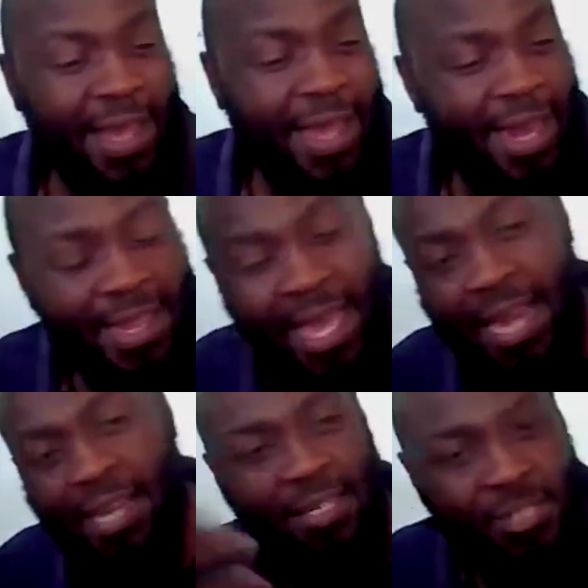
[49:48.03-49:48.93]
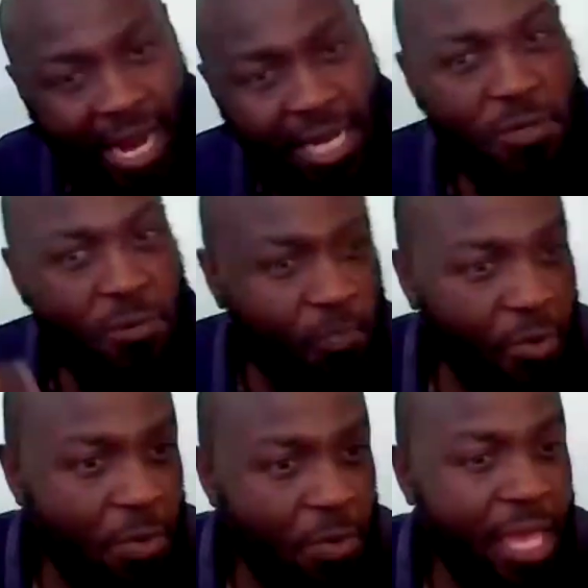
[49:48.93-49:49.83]
and then trying to
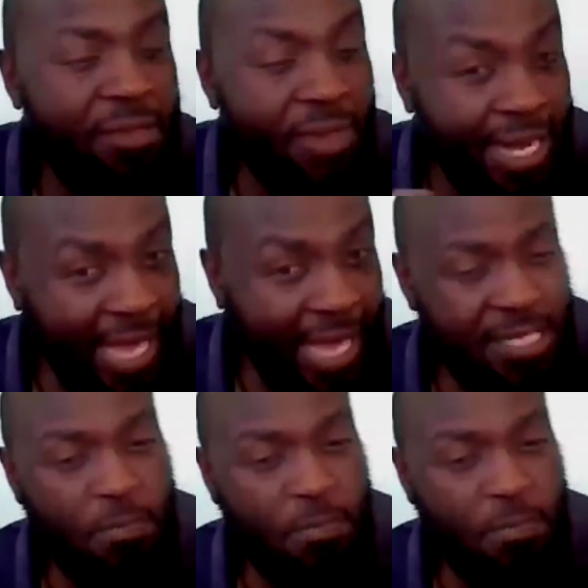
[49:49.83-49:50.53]
even get